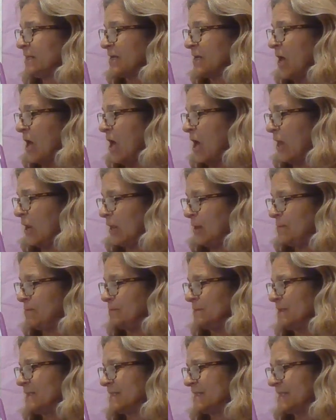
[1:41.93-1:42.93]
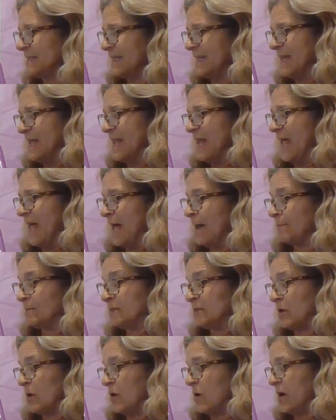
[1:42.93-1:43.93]
columns. I'm
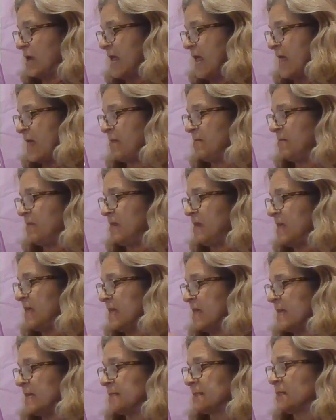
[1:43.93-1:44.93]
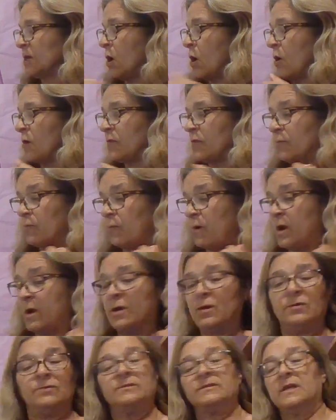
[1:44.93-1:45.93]
sorry, and these are the
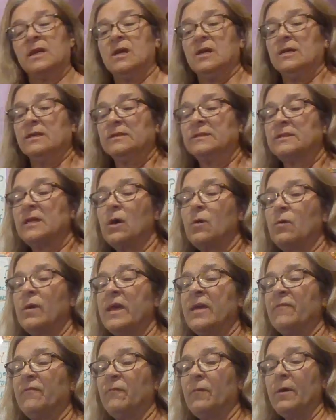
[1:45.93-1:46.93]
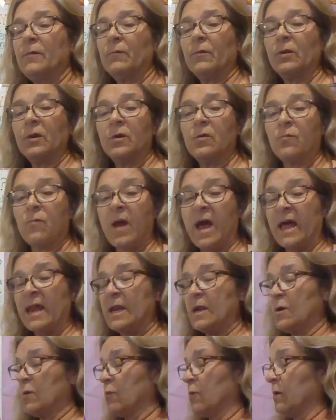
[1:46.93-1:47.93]
rows. So if we were going to write
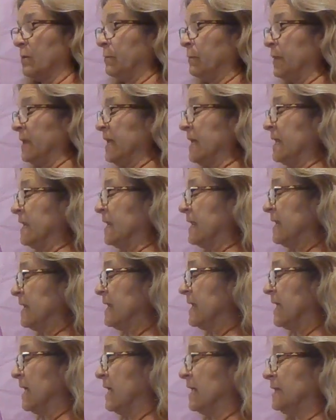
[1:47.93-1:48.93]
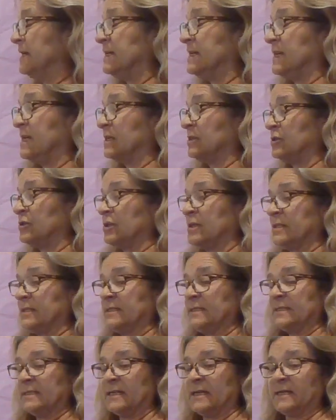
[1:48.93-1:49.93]
it a repeated addition
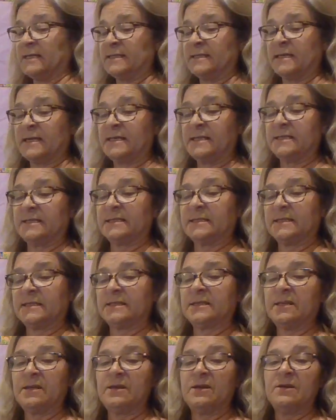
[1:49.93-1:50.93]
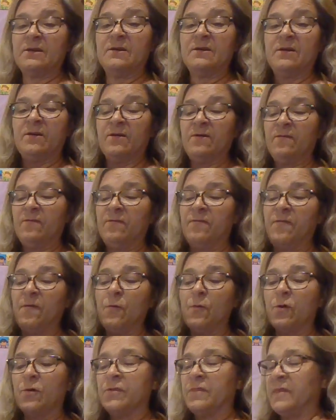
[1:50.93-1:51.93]
sentence
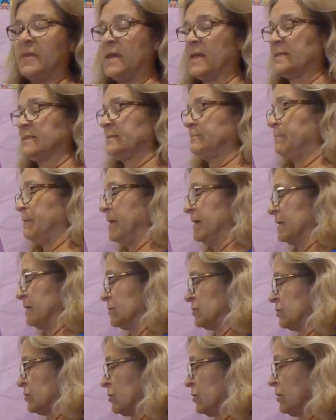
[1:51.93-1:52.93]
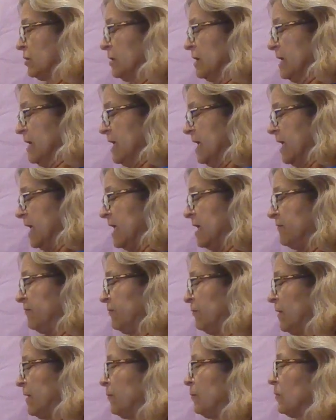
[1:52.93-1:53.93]
for this picture, if
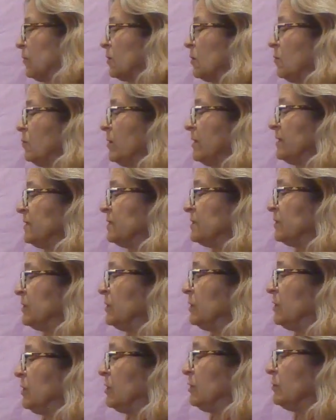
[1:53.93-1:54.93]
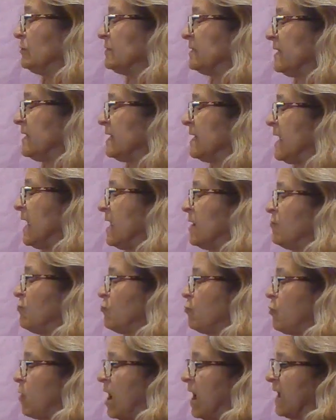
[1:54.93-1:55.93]
we were going to use it
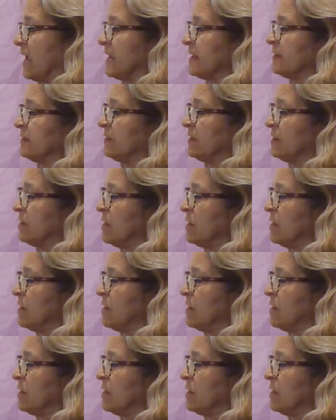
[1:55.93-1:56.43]
and write the